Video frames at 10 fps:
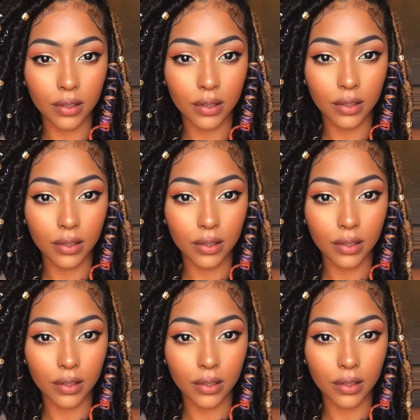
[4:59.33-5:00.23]

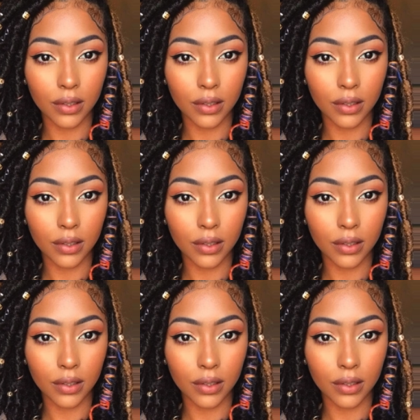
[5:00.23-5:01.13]

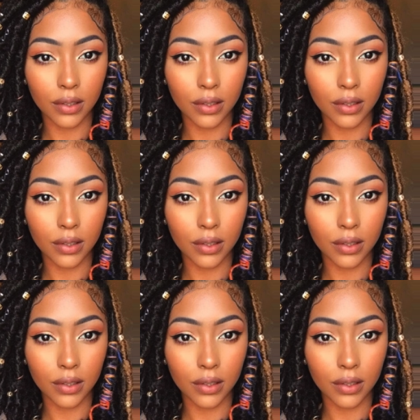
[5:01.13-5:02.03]

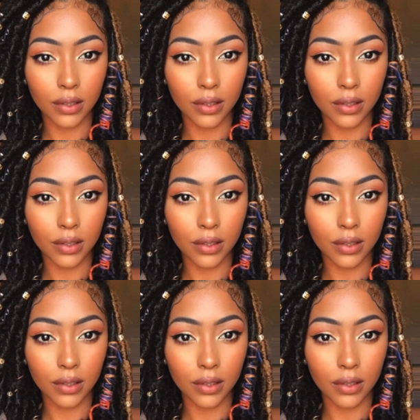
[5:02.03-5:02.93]

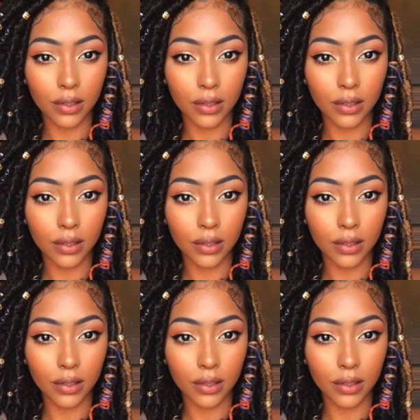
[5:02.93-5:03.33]
(not speaking)